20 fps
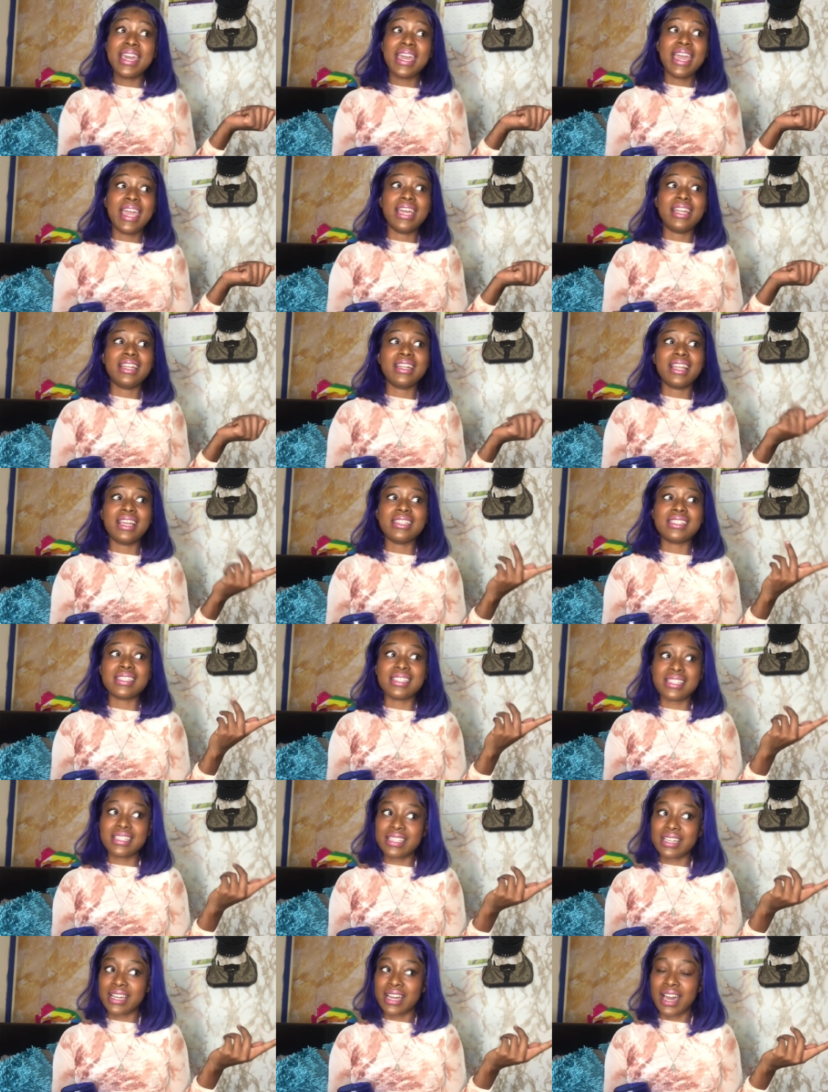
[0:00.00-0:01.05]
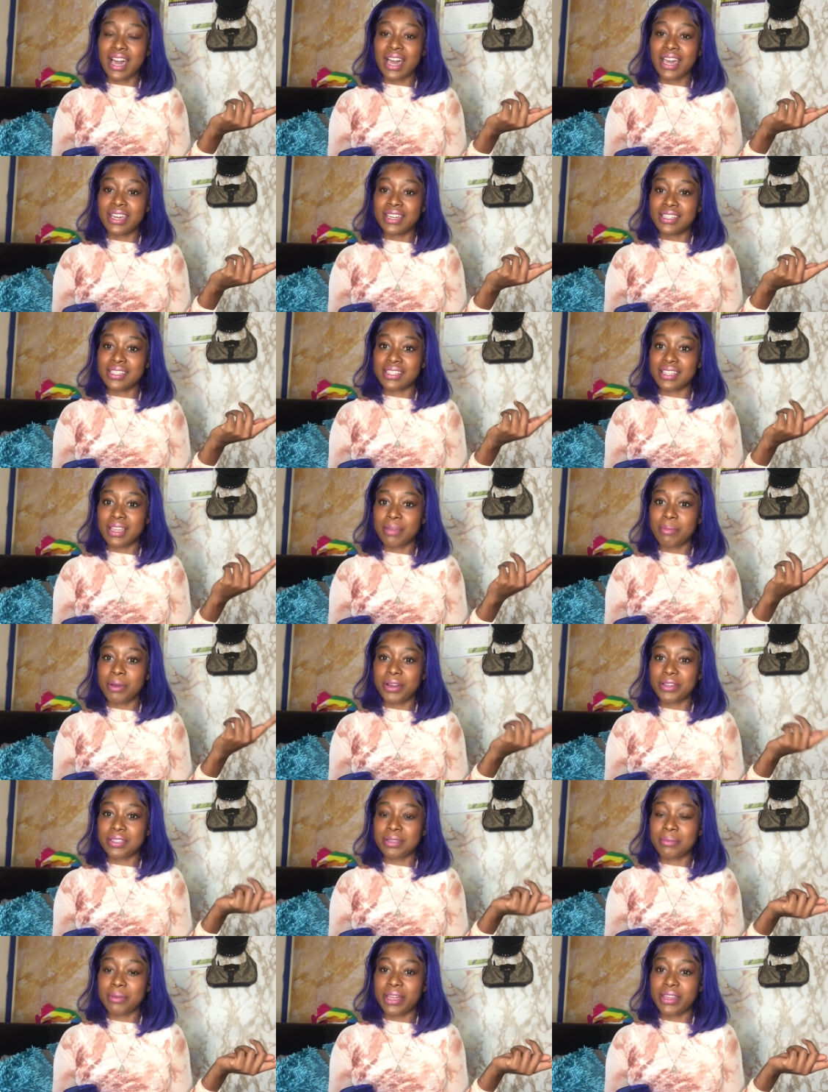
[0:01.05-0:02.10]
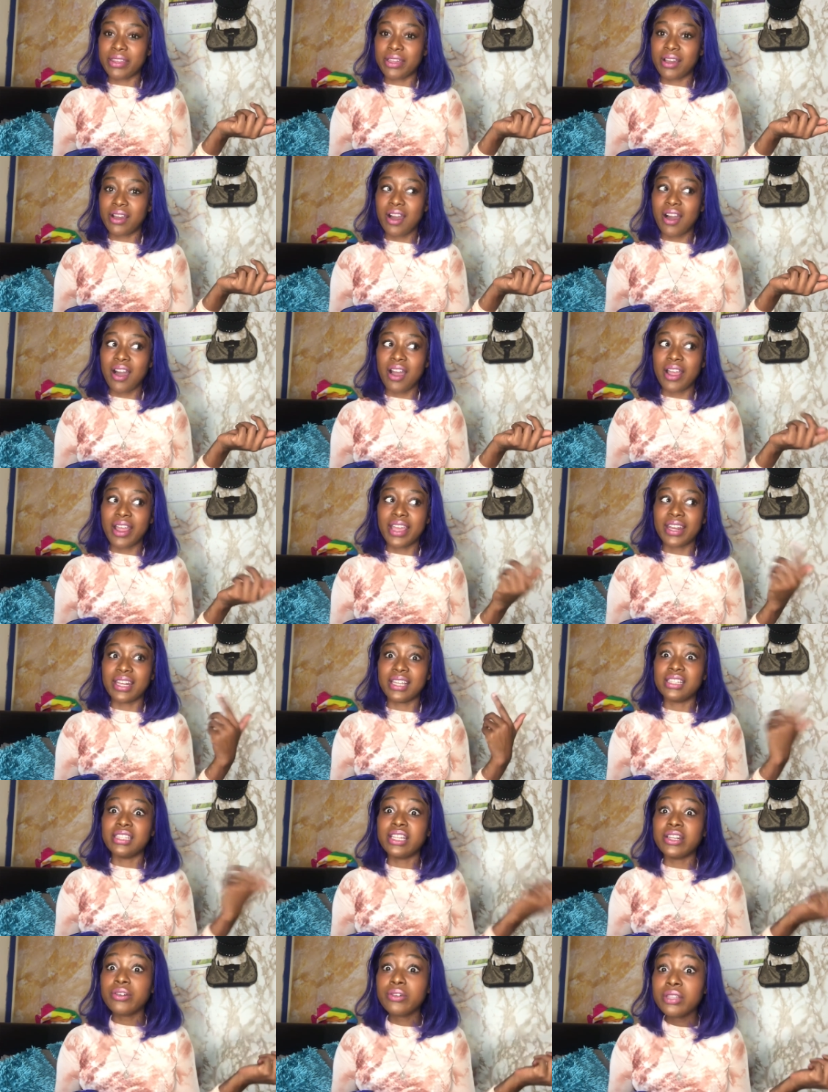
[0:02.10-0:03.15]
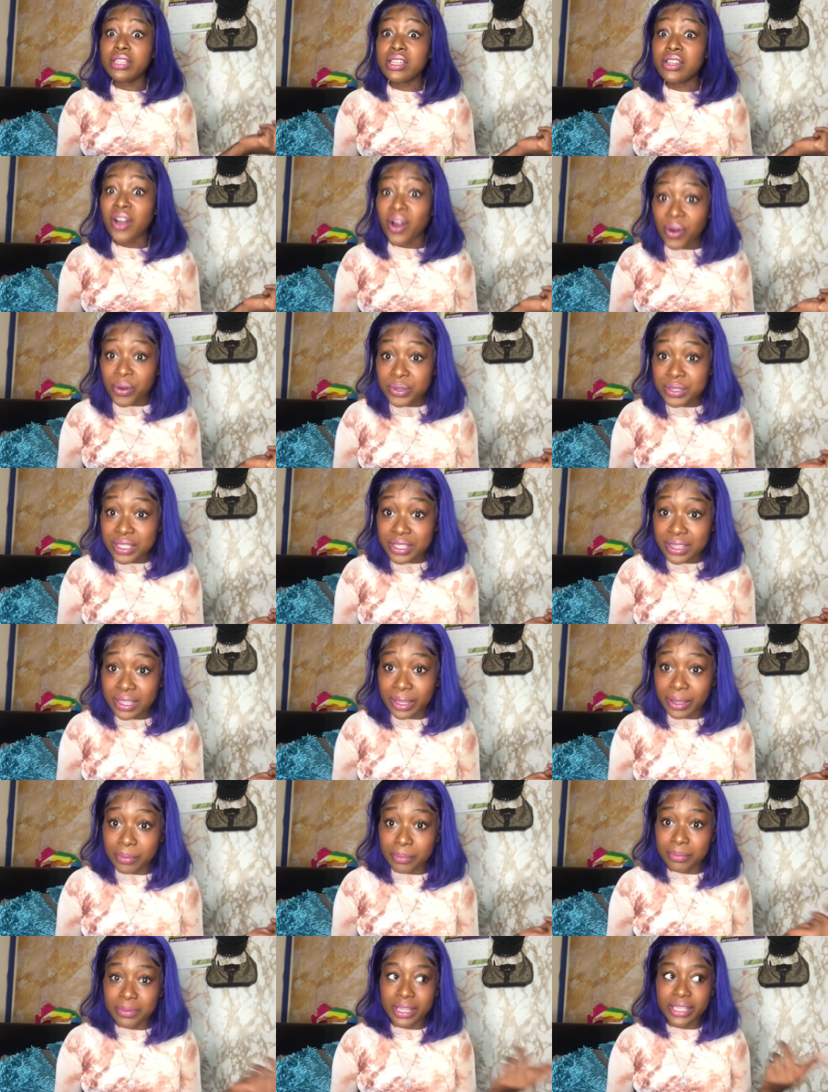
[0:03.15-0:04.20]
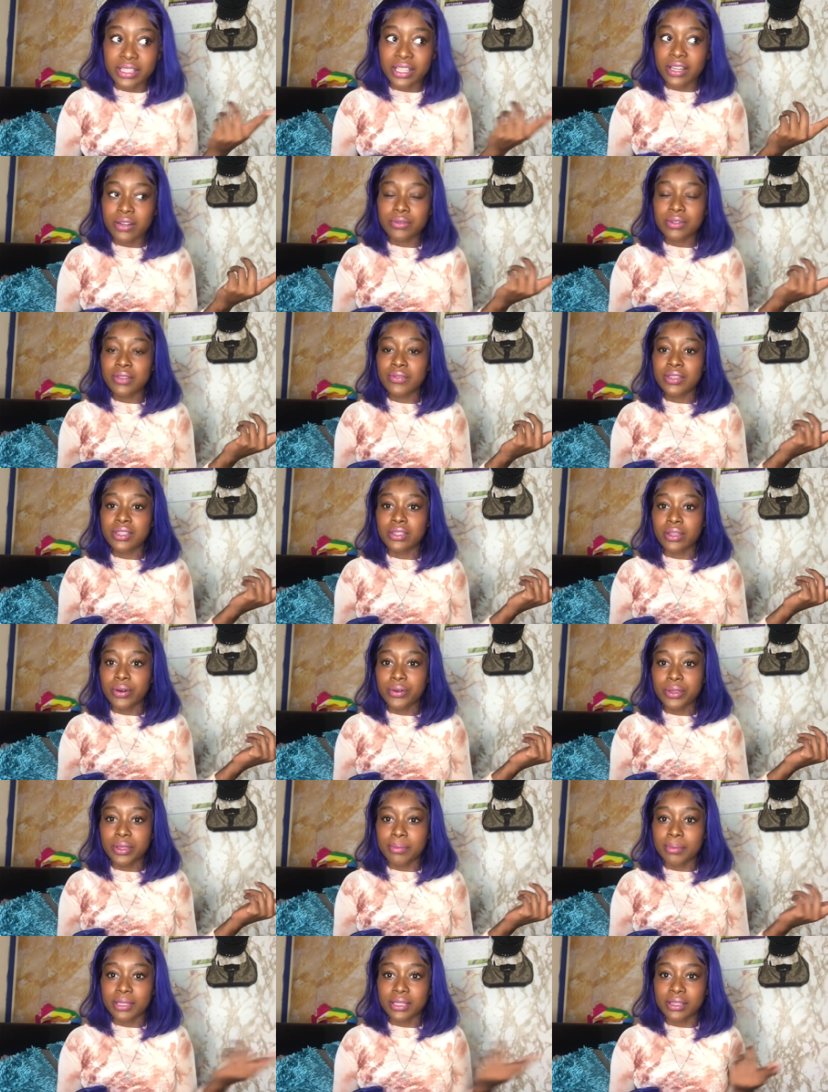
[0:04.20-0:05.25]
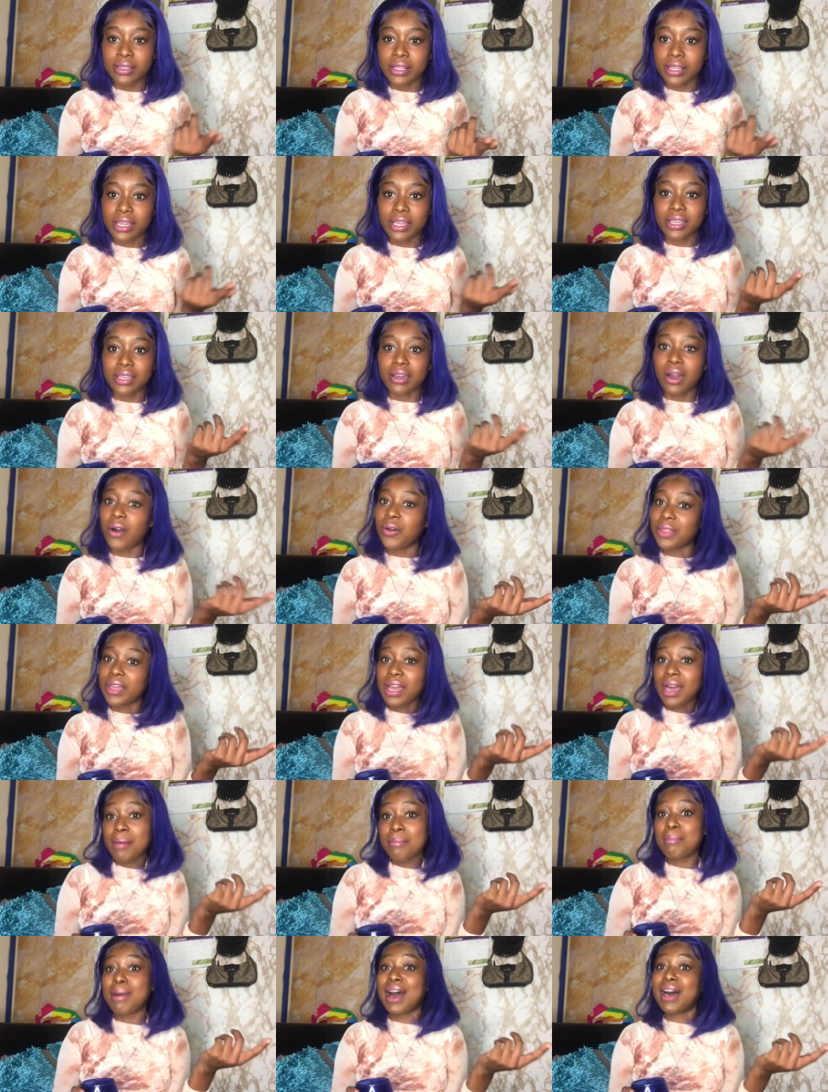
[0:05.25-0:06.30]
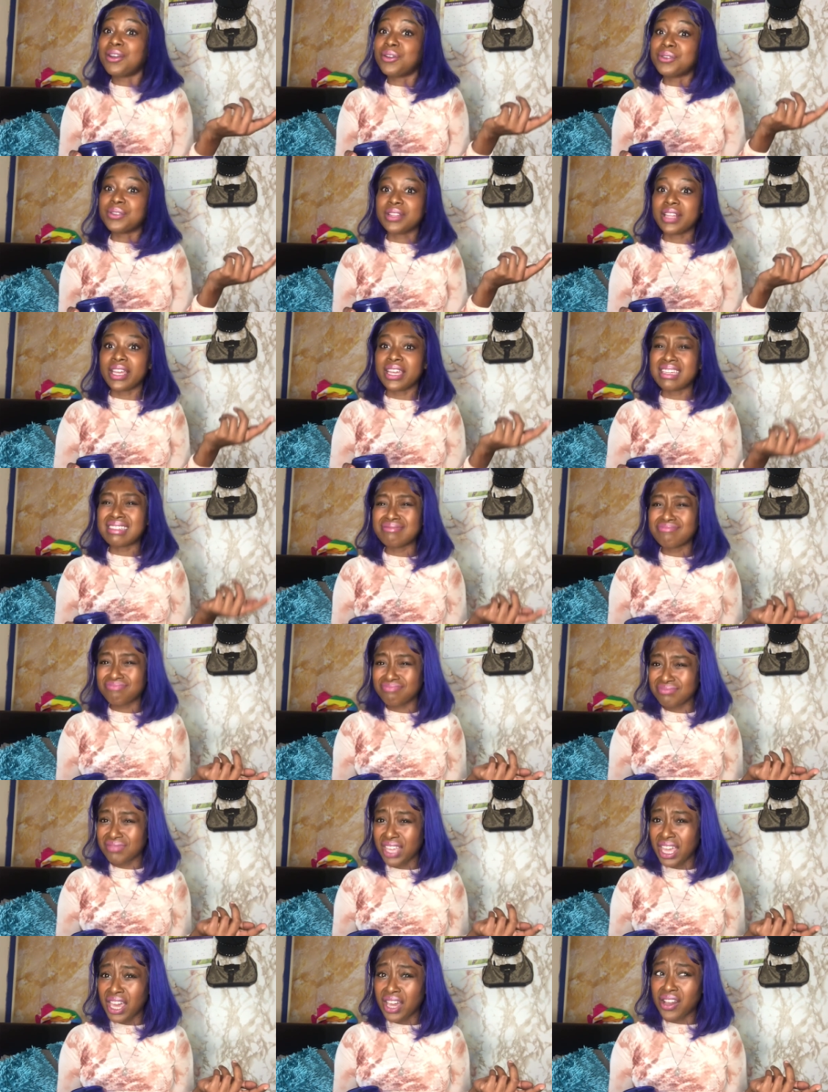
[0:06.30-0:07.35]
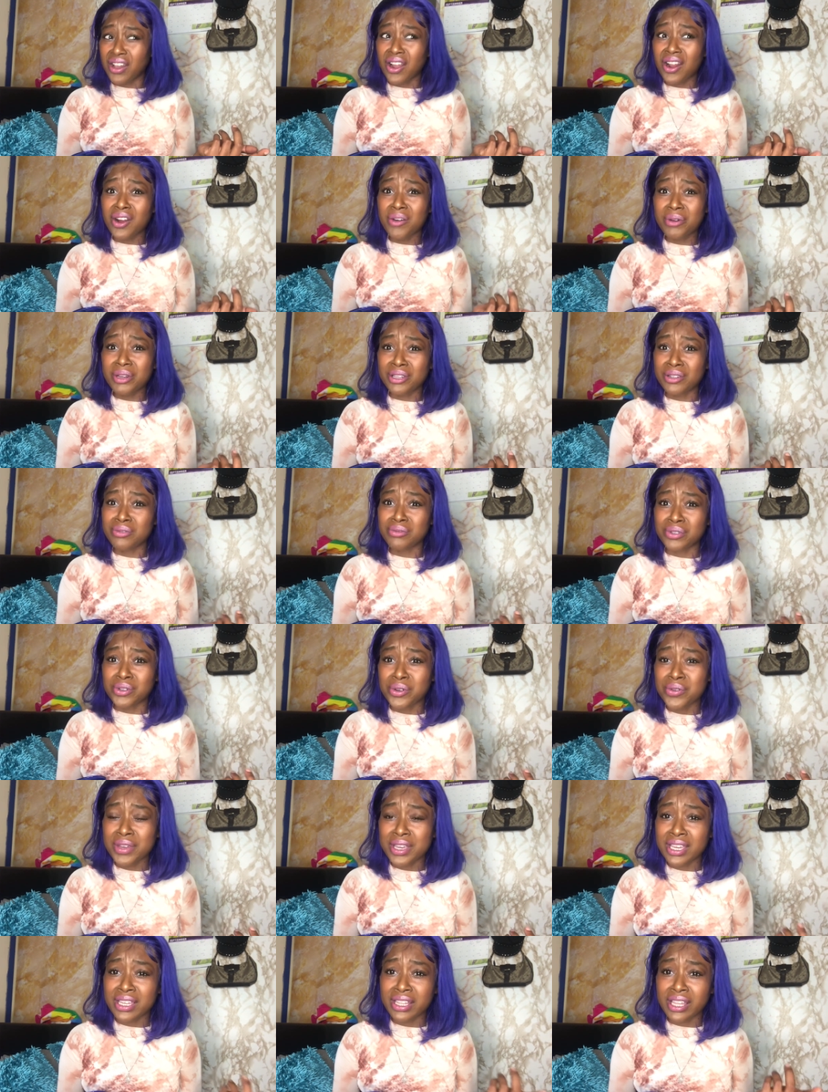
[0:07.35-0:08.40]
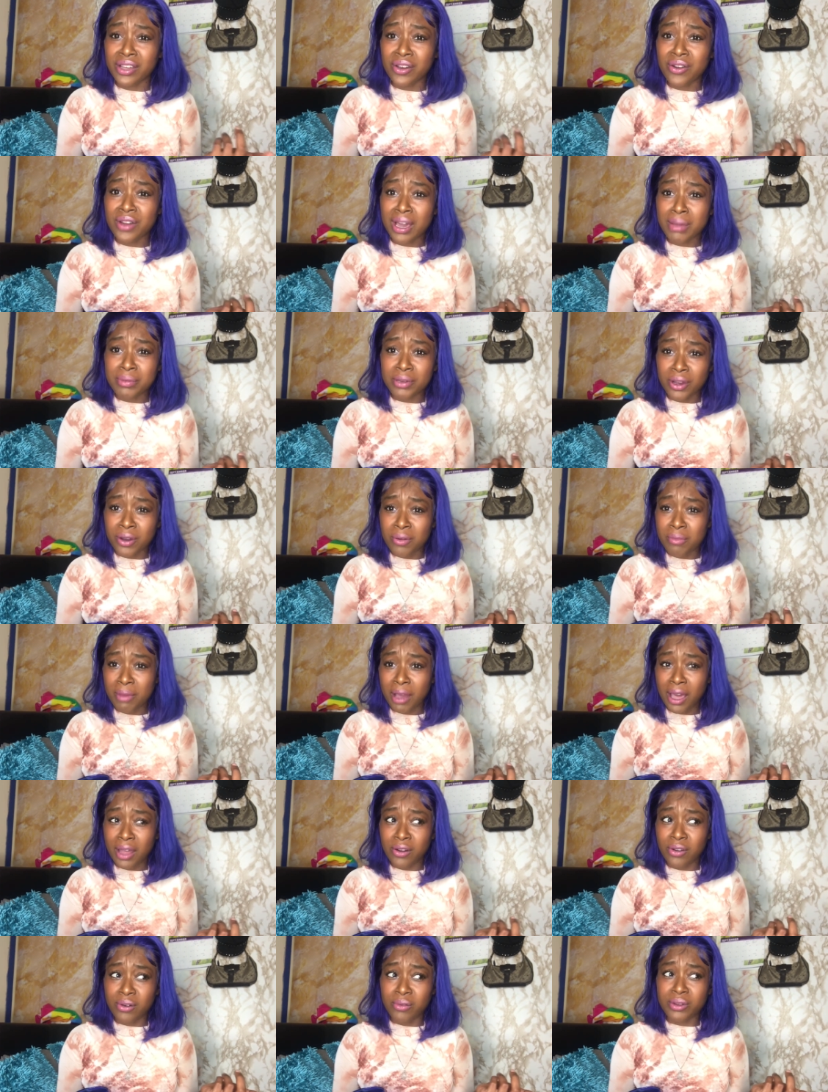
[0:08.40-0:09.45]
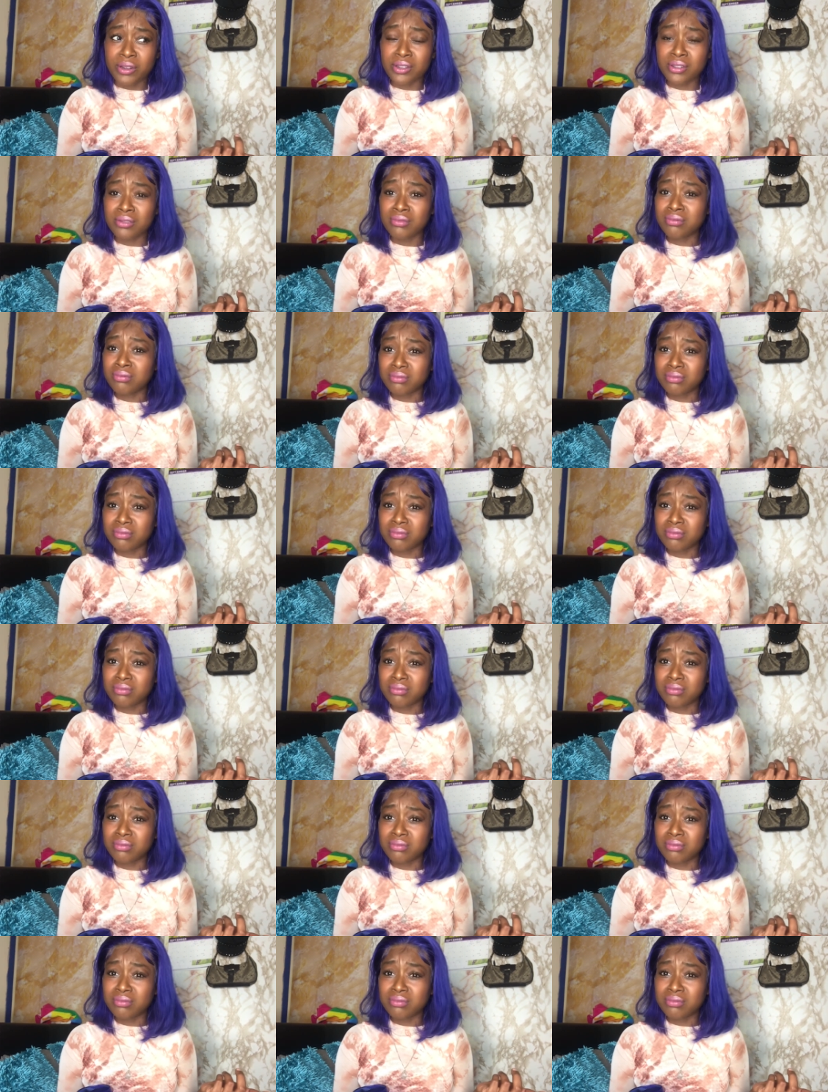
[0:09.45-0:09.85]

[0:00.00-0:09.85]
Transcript: and then they see guys like parked up by their car and they literally go to them like they don't even know them and they're like oh they got bottled like girl what are you doing like go cop your own bottle what are you